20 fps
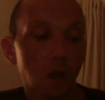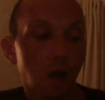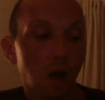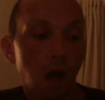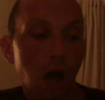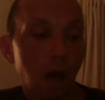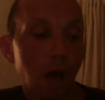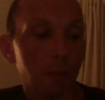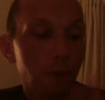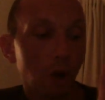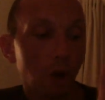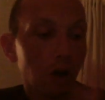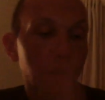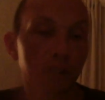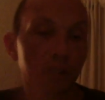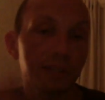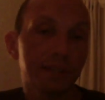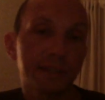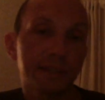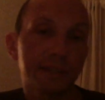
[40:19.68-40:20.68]
I'm not
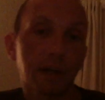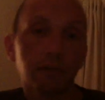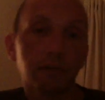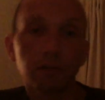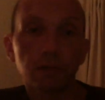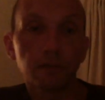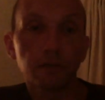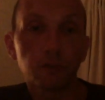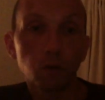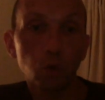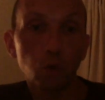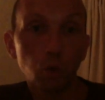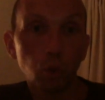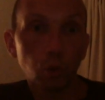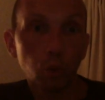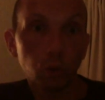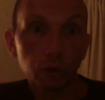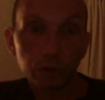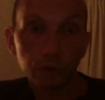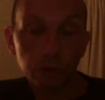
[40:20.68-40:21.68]
going to suffer
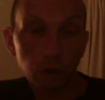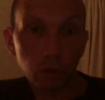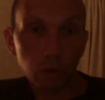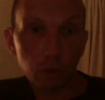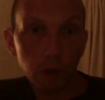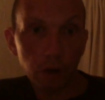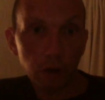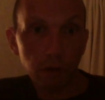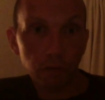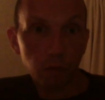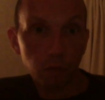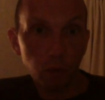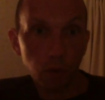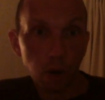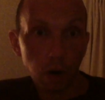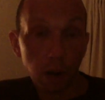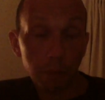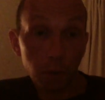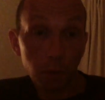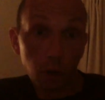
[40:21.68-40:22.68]
fools, so
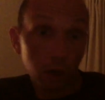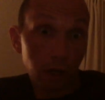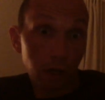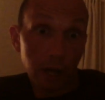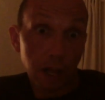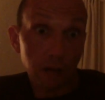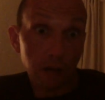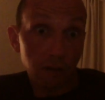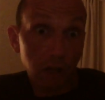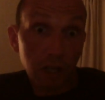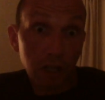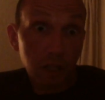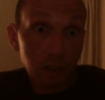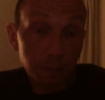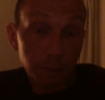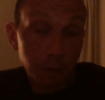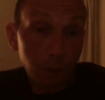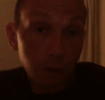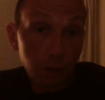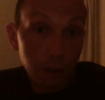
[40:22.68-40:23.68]
therefore I'm not going to have any
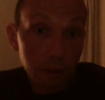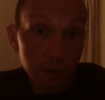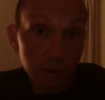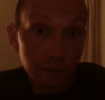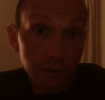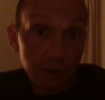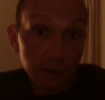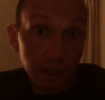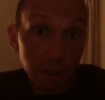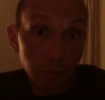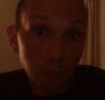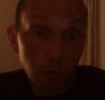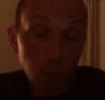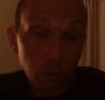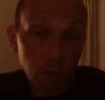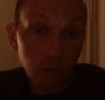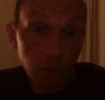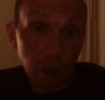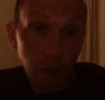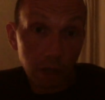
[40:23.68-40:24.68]
experiences anymore
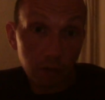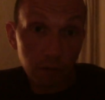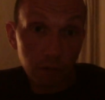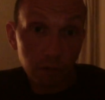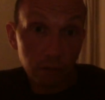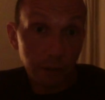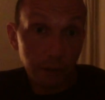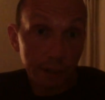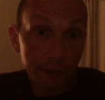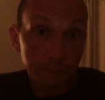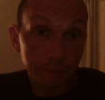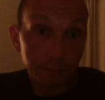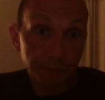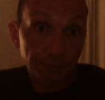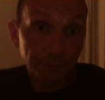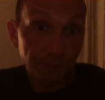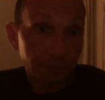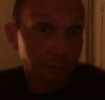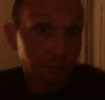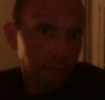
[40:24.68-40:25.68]
of life, right?
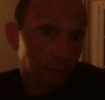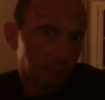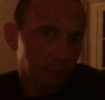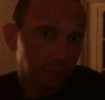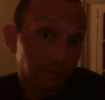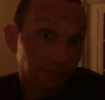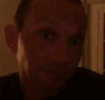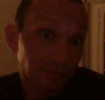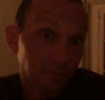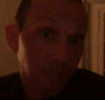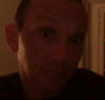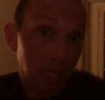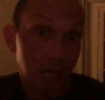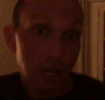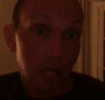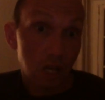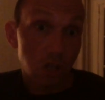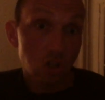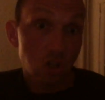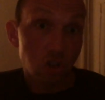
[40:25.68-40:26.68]

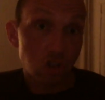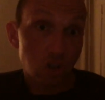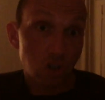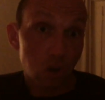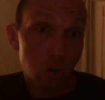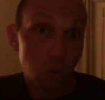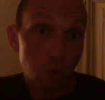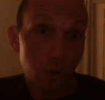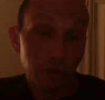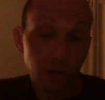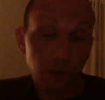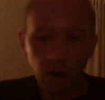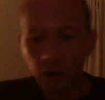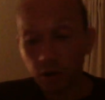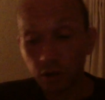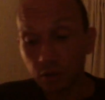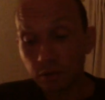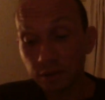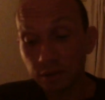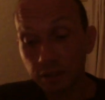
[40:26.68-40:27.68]
So we've
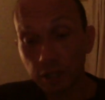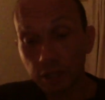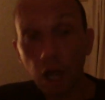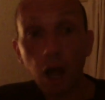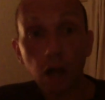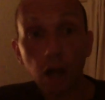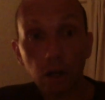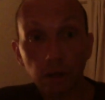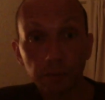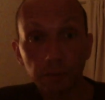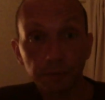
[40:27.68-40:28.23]
gotten stuck.